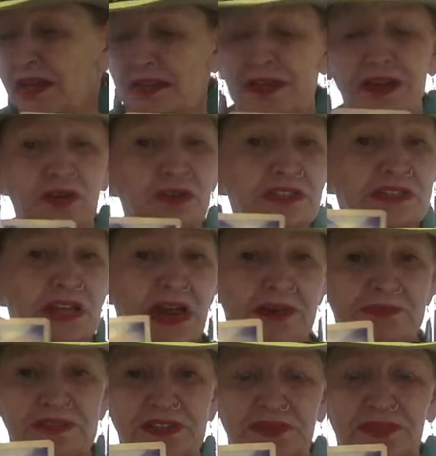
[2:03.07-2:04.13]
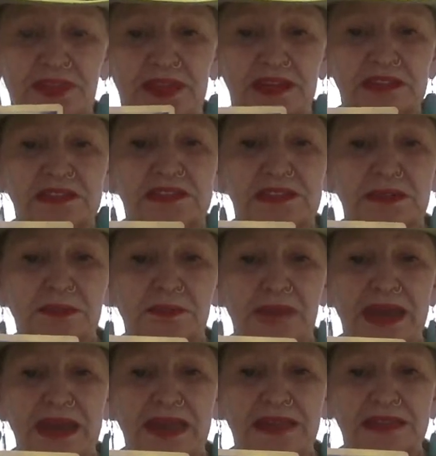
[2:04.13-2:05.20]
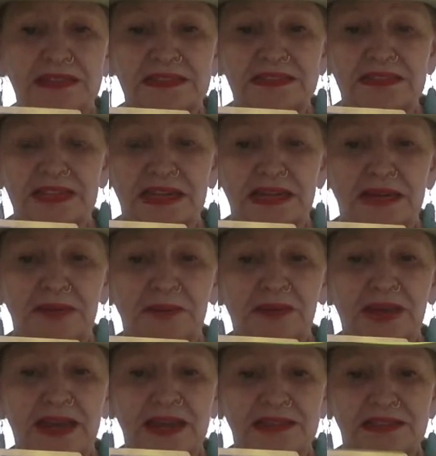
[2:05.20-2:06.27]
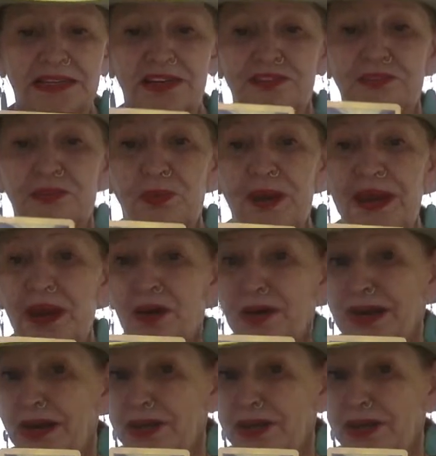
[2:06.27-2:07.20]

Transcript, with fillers: and those types of things that make it seem as if we are